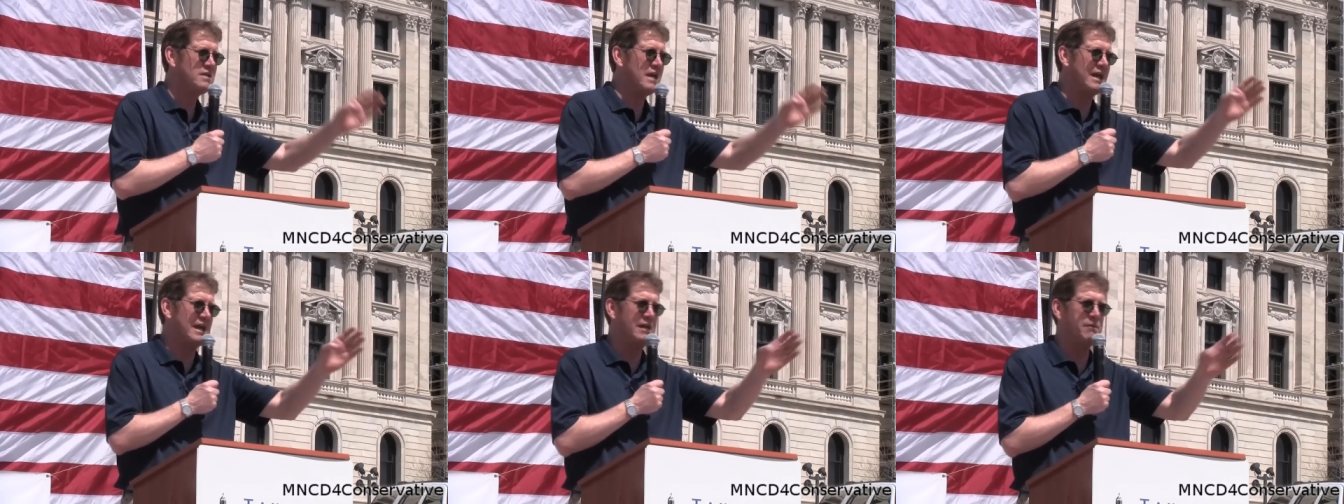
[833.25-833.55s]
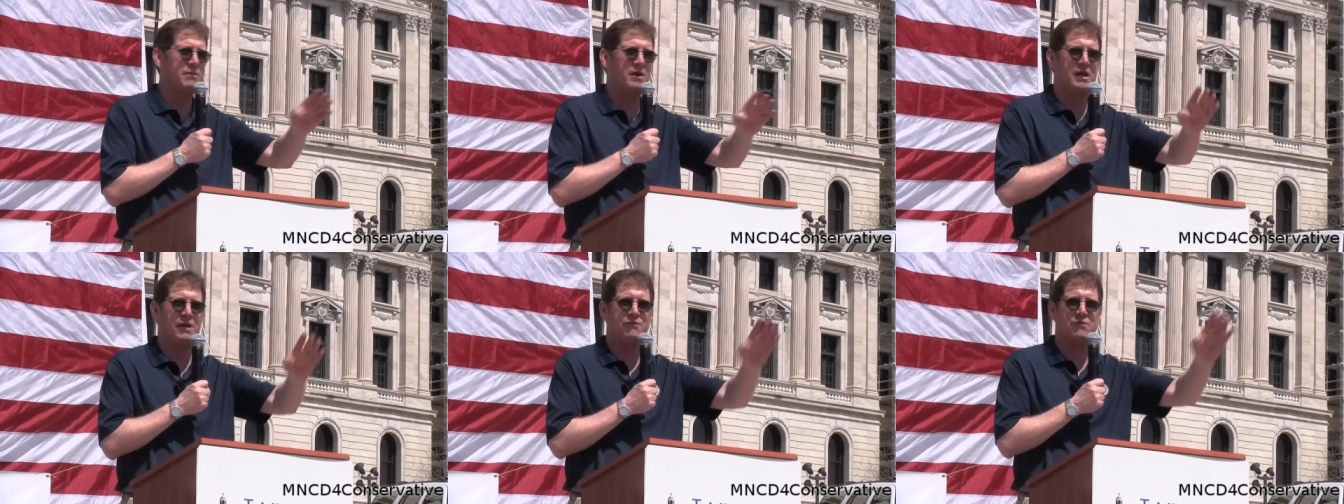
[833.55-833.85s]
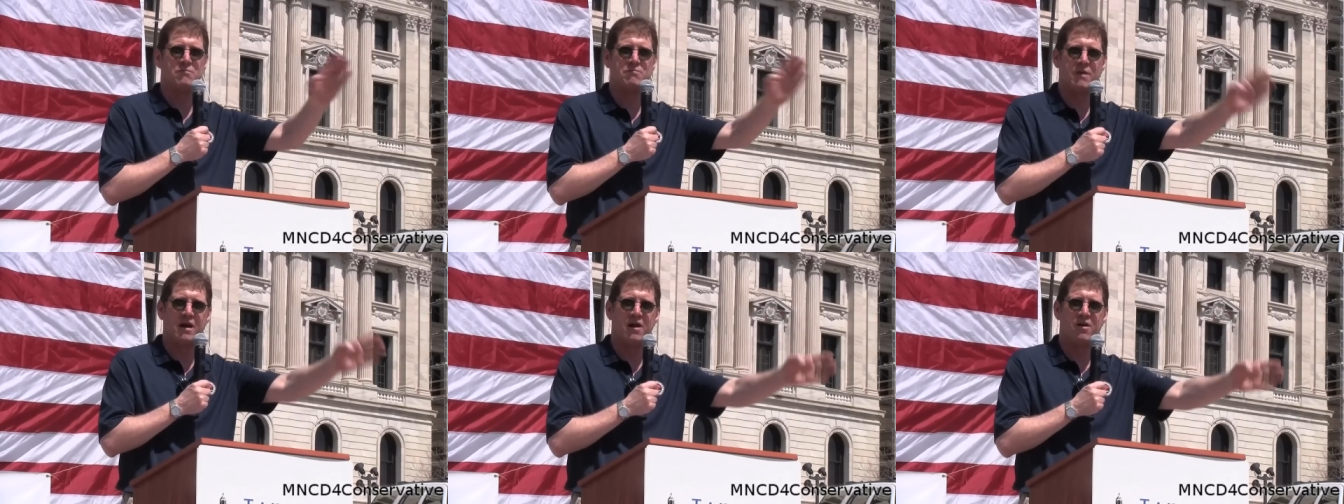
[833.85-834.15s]
taking money
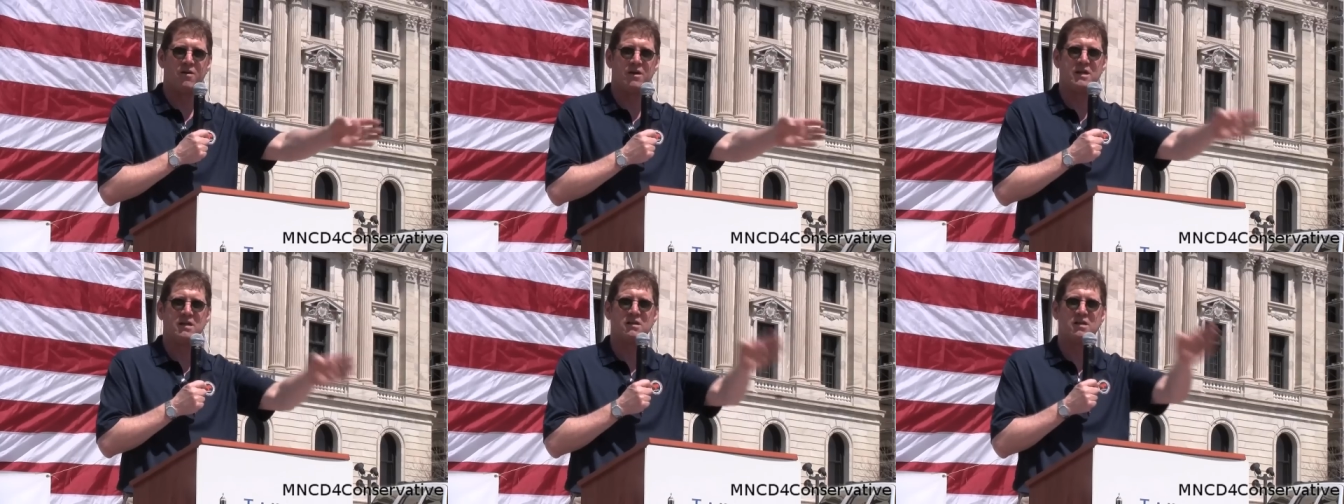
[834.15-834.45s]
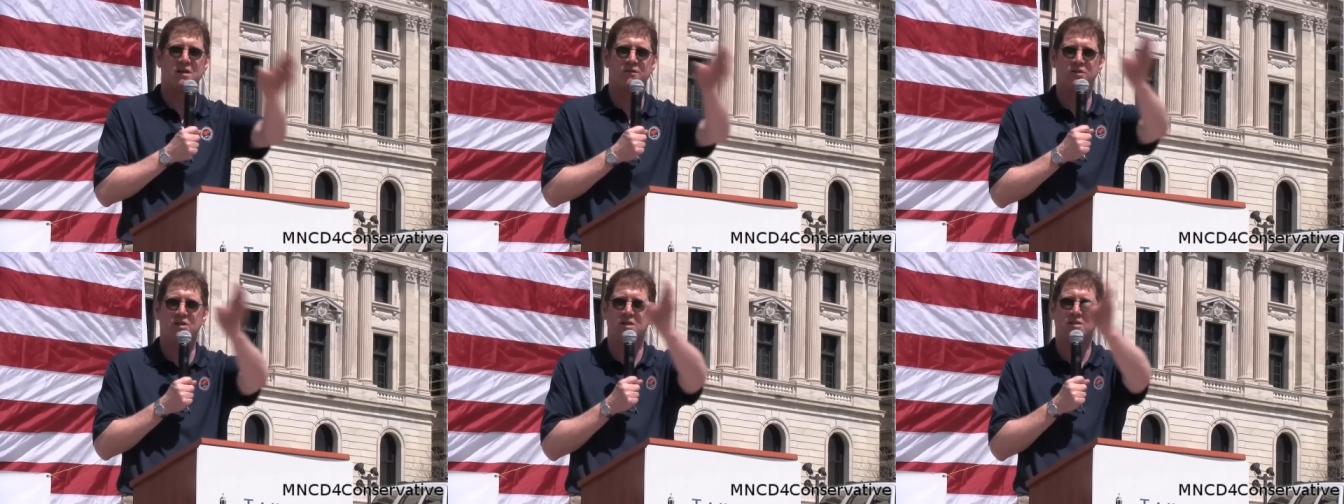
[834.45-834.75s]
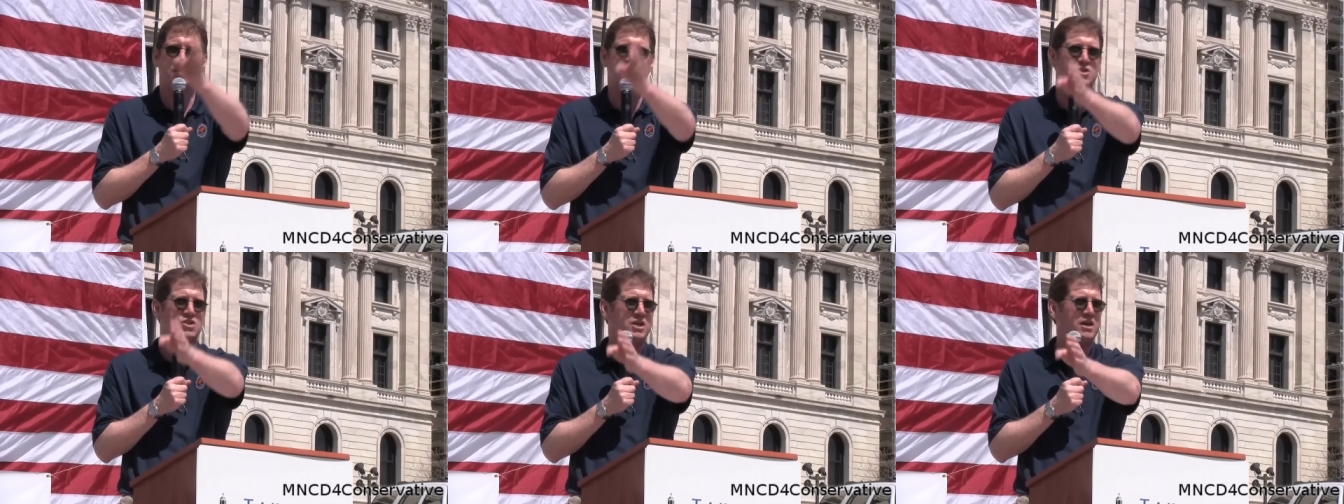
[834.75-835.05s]
from Mary and giving
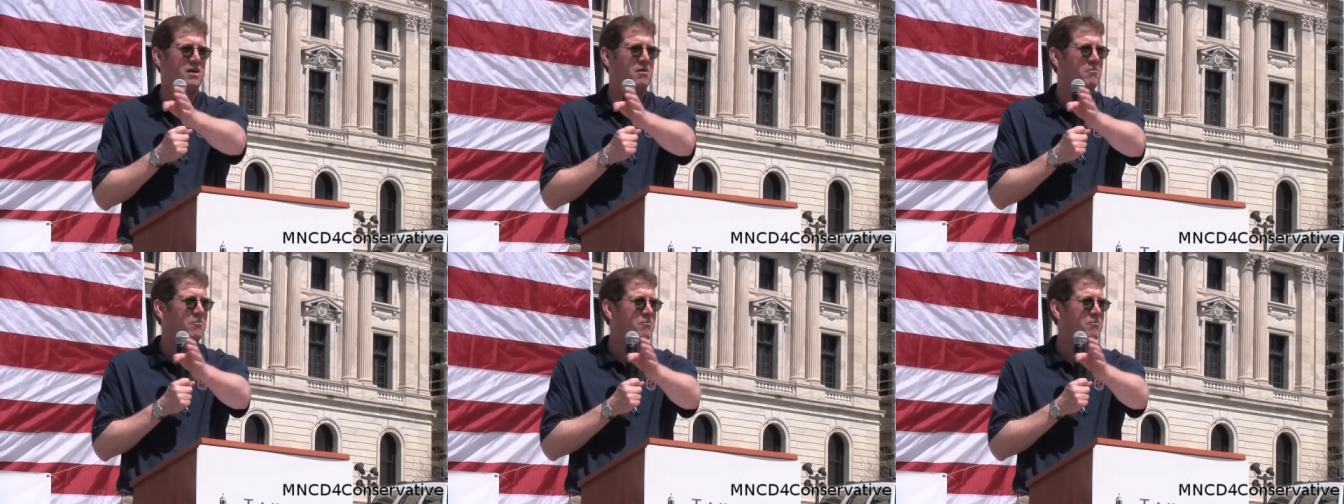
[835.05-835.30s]
it to Jim.